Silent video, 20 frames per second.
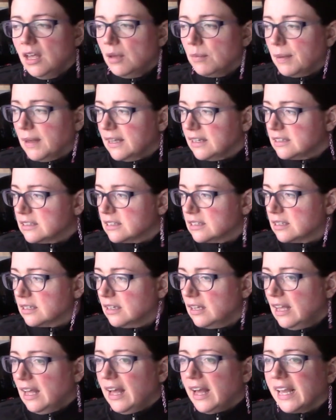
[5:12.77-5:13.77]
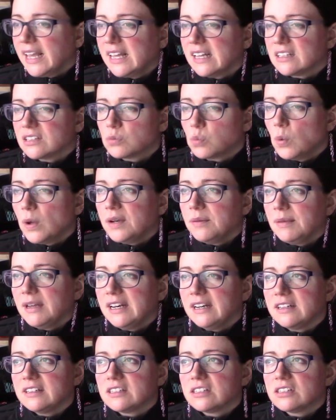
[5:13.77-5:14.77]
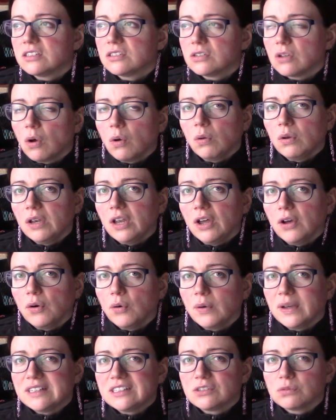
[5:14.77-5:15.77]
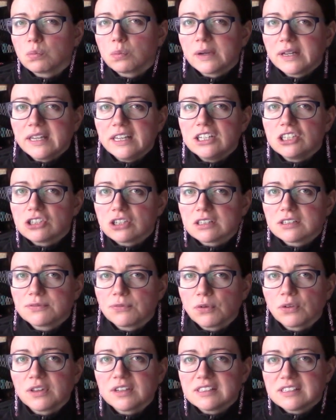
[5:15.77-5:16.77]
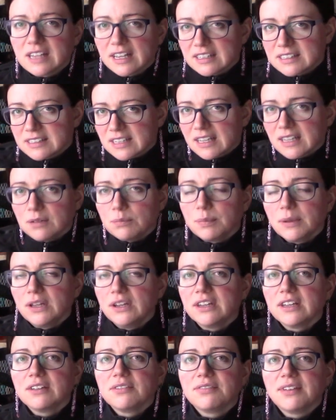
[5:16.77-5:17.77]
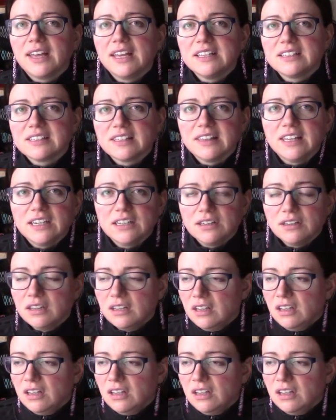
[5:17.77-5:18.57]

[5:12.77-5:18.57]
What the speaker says: But I guess 1 minute is so low, it's really just for the testing and building phase, and then